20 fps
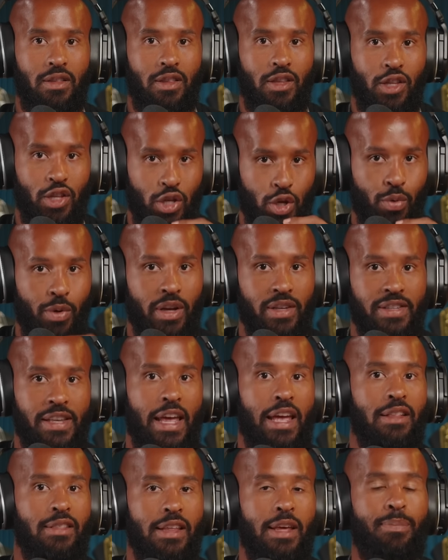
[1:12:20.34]

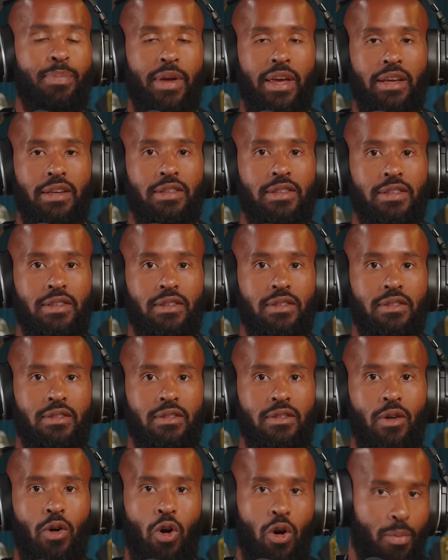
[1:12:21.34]
USA Olympics,
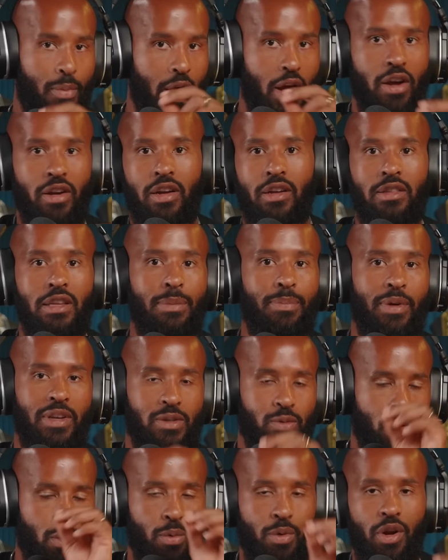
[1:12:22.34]
or America
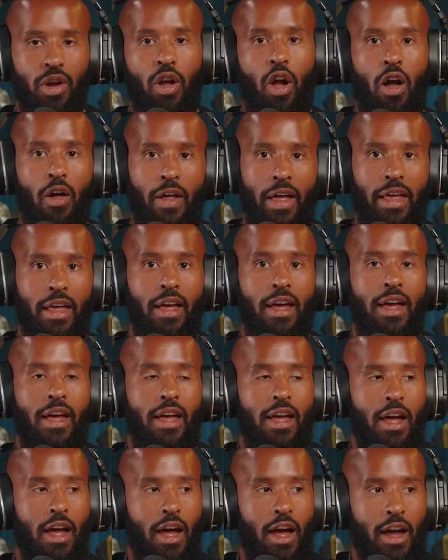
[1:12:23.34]
Olympics, whatever you want to call it,
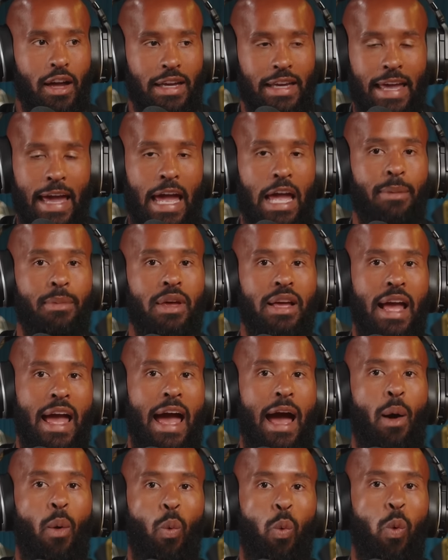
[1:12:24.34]
gaming
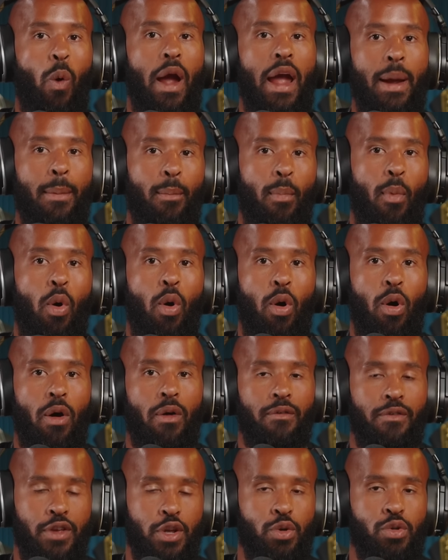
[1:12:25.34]
had way more
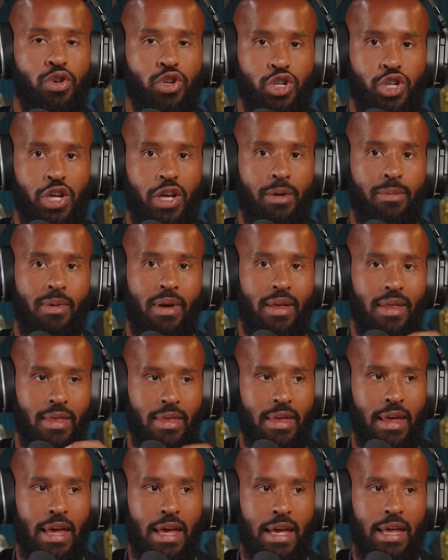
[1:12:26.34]
viewership
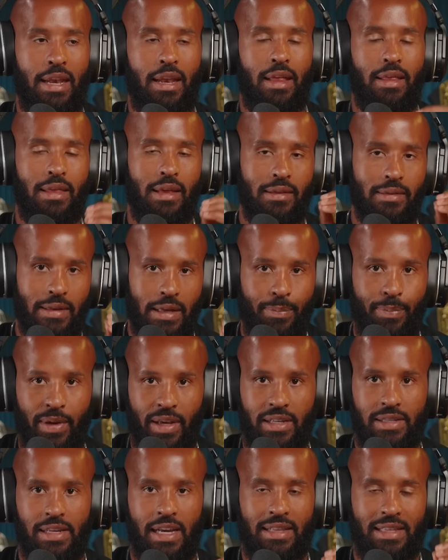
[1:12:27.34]
than the
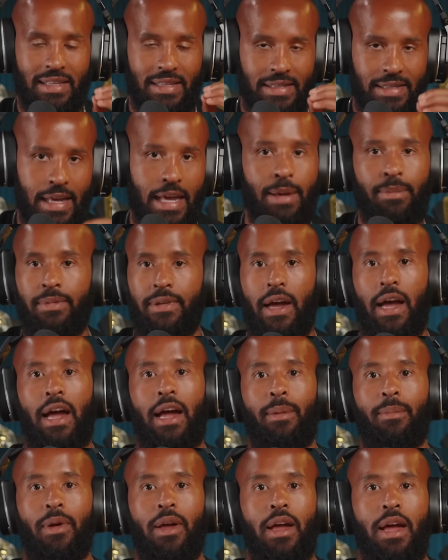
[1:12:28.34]
Olympics at the same
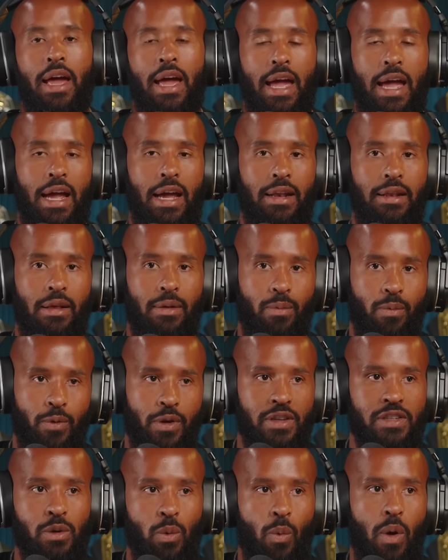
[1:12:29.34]
time. And the
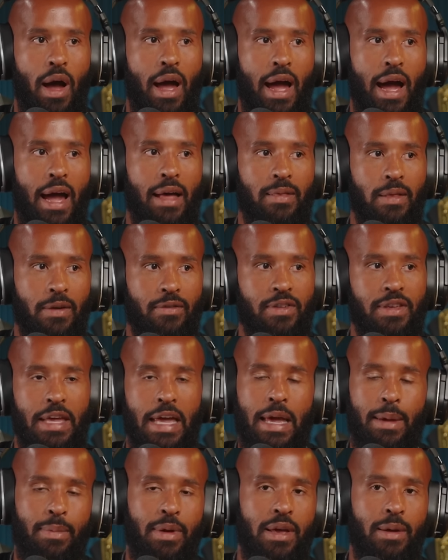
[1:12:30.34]
reason why I love
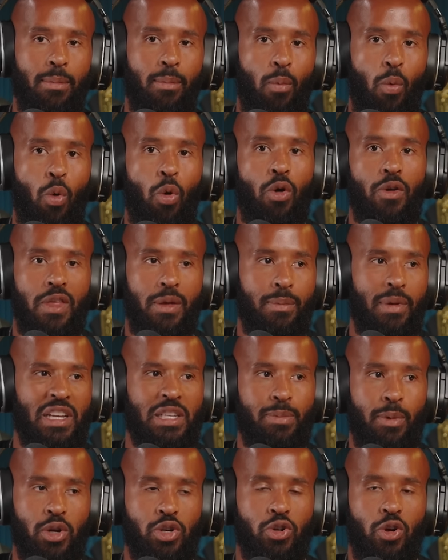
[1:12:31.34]
gaming more than
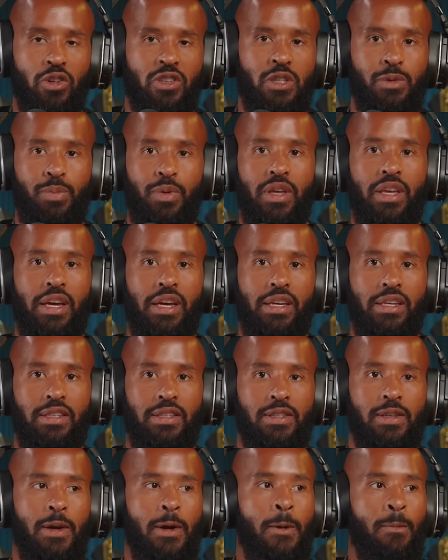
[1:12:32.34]
mixed martial arts is because